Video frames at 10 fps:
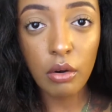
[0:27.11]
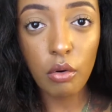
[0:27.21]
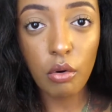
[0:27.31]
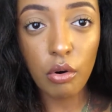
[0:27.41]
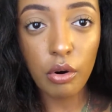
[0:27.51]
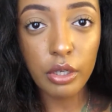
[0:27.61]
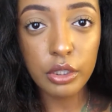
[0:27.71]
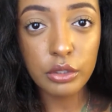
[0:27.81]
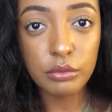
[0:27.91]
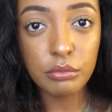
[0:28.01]
or
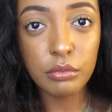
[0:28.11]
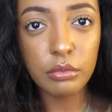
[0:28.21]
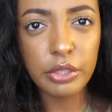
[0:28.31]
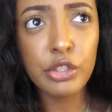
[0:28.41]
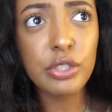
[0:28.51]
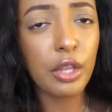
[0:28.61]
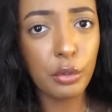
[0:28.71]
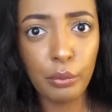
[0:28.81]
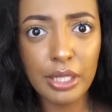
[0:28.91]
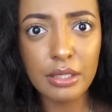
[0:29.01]
there's
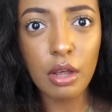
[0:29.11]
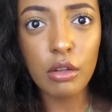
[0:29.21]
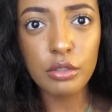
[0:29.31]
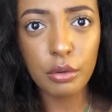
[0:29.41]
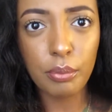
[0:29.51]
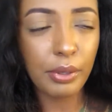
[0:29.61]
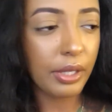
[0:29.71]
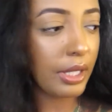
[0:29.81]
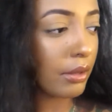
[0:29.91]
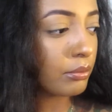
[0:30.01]
other ways also,
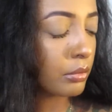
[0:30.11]
but yeah.